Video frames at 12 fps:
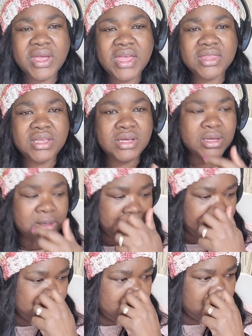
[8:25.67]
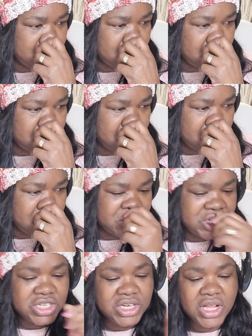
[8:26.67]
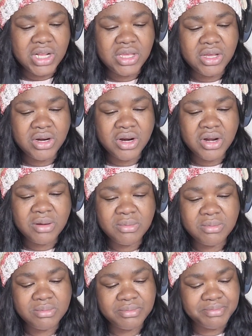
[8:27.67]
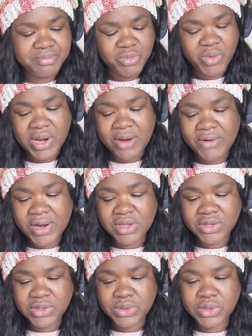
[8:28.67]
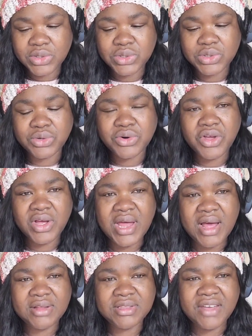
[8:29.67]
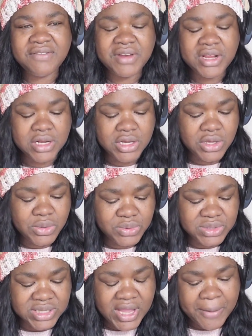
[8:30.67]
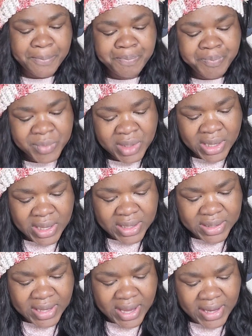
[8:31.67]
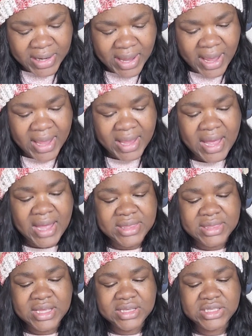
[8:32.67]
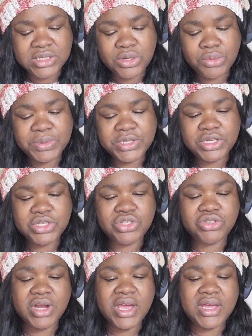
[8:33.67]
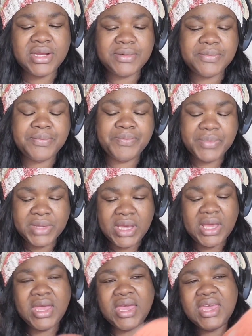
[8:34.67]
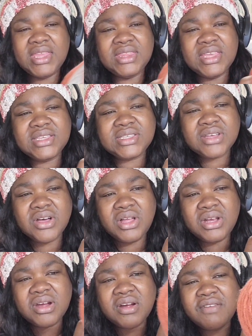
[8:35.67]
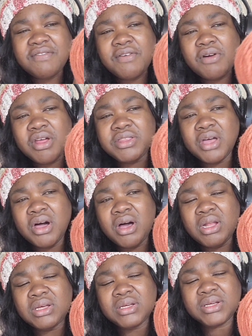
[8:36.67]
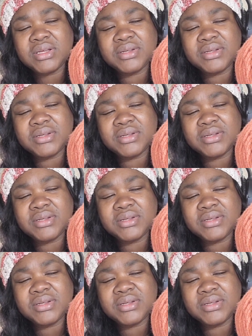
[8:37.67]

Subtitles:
get the chenille yarn when I'm ready to do the tutorial, I'll definitely use that. Then I got this loops and thread in this color for $1.